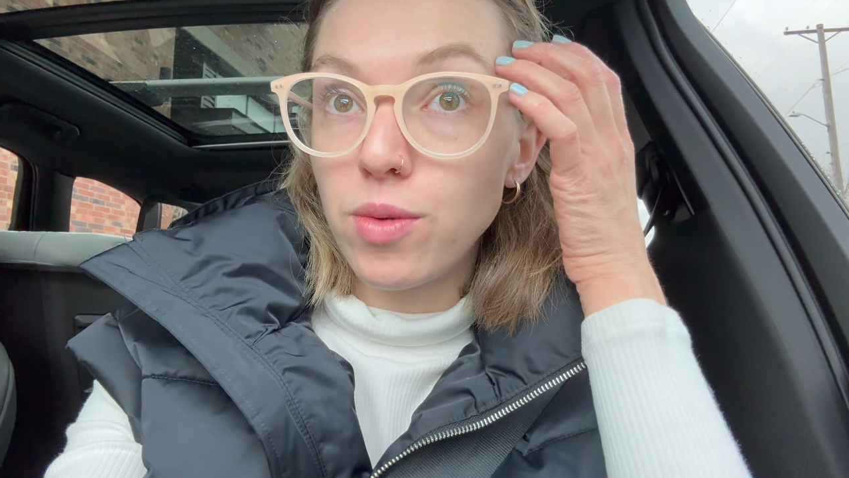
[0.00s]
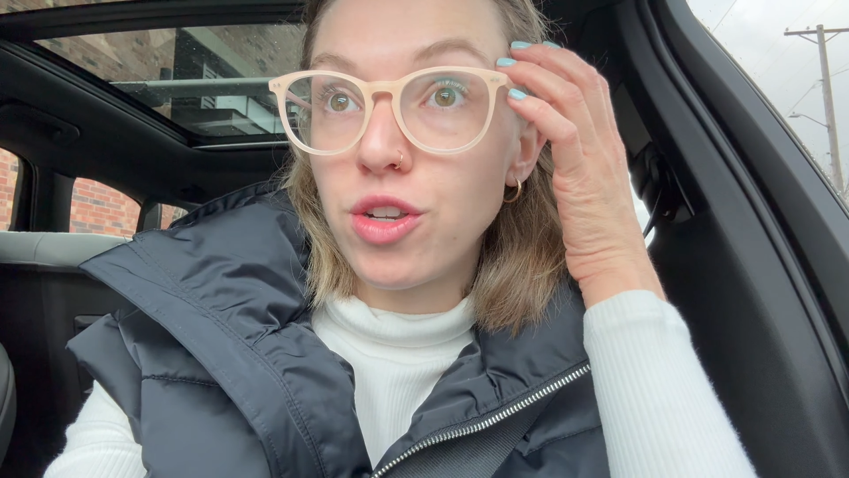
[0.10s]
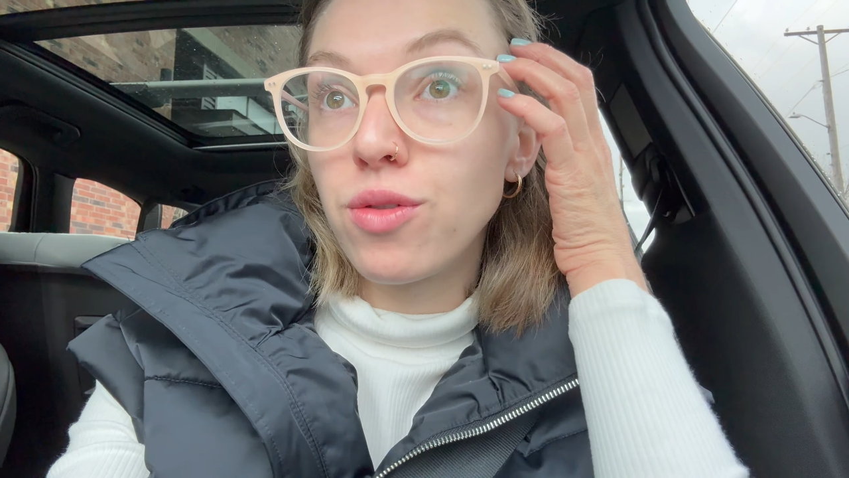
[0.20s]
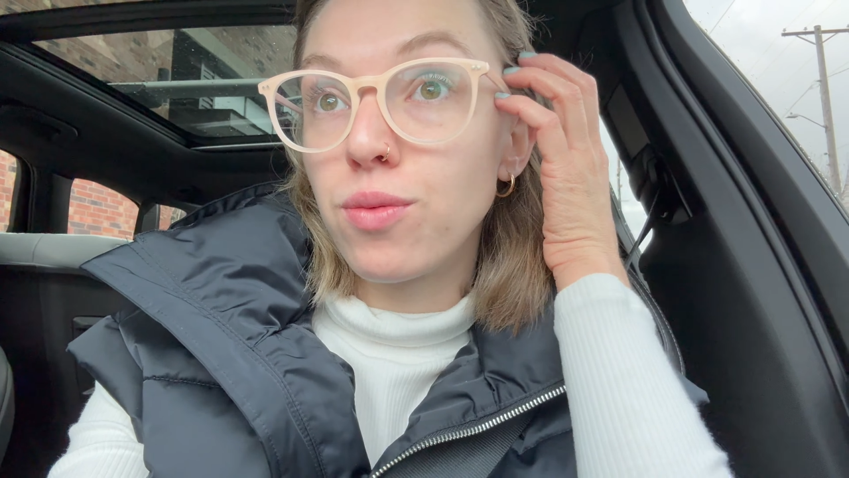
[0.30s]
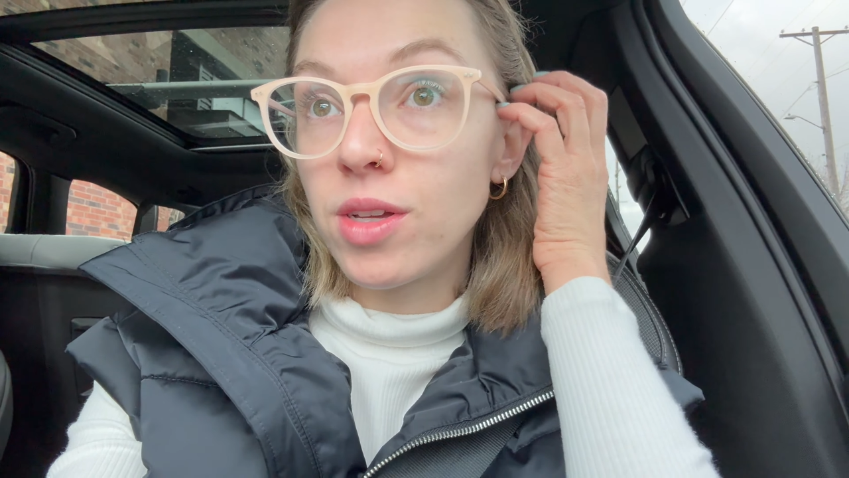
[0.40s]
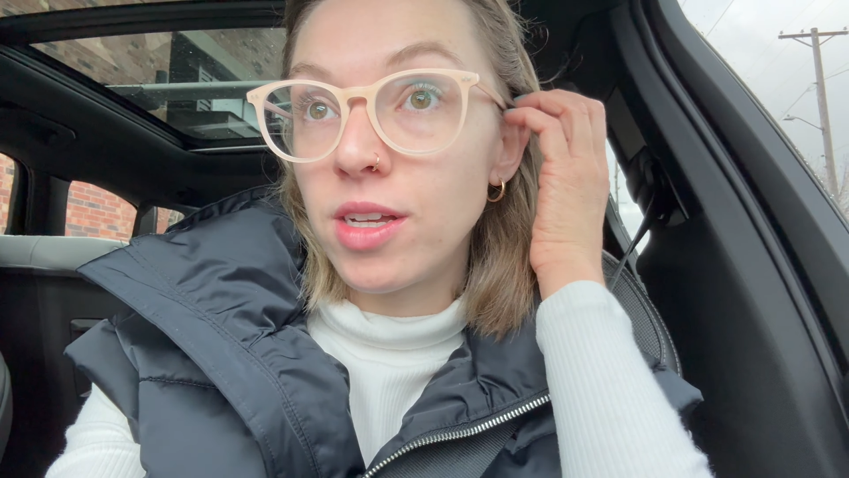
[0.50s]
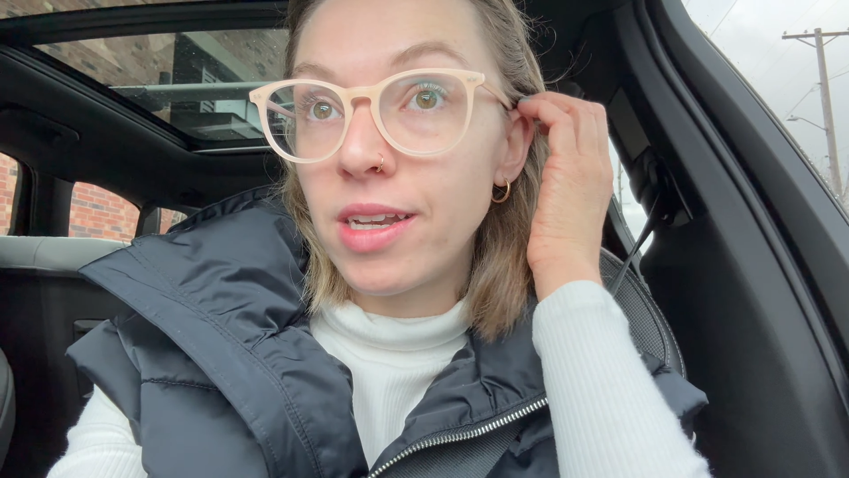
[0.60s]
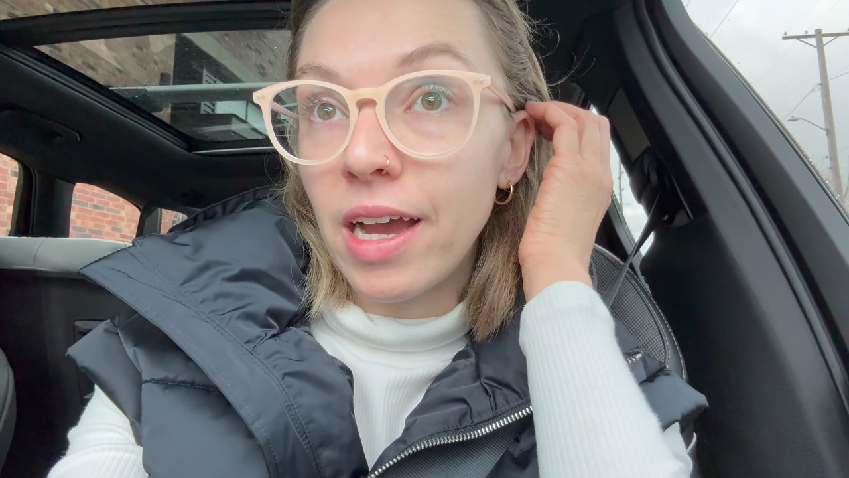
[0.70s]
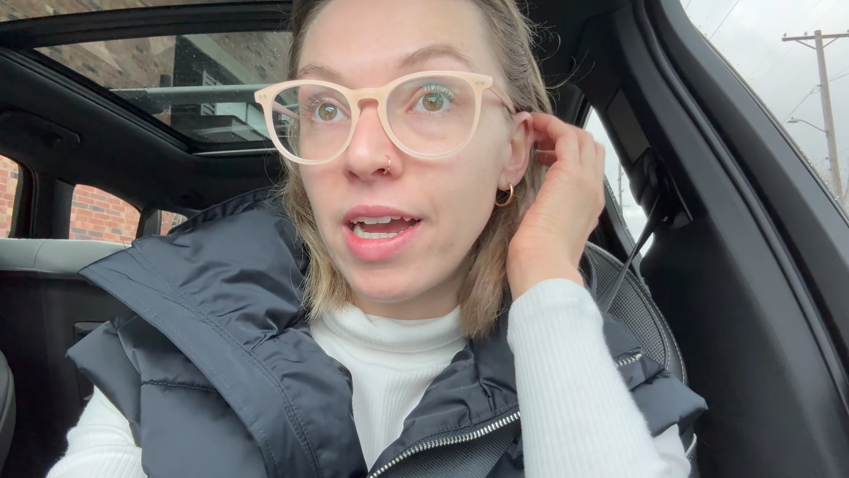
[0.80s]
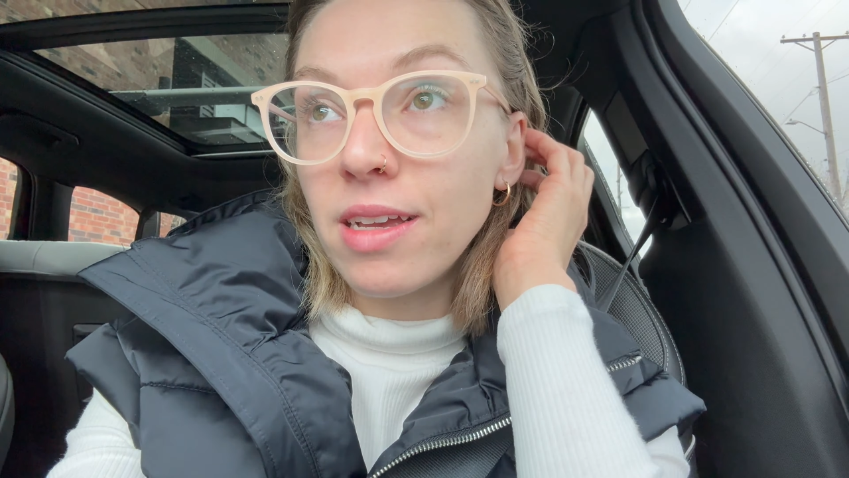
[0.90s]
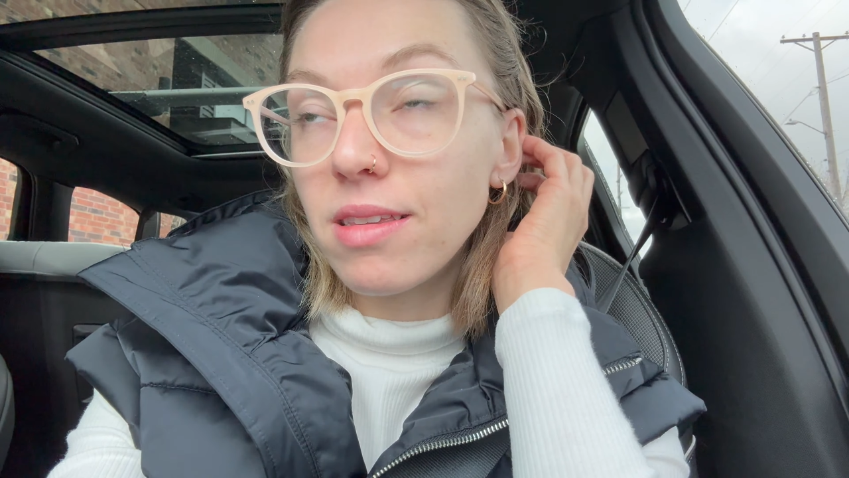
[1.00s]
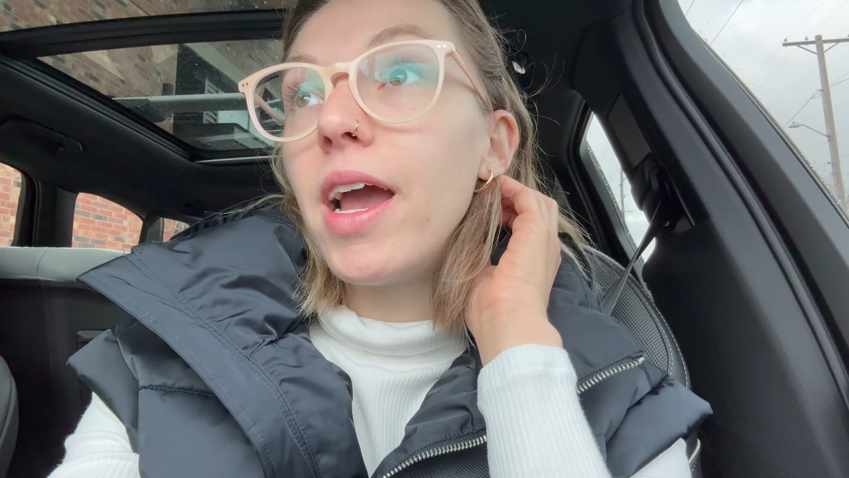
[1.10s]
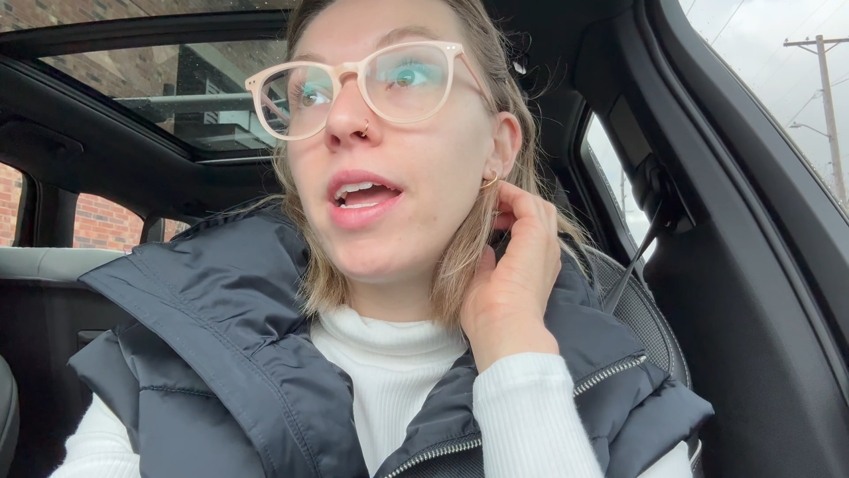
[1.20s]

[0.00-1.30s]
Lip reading: which is really nice.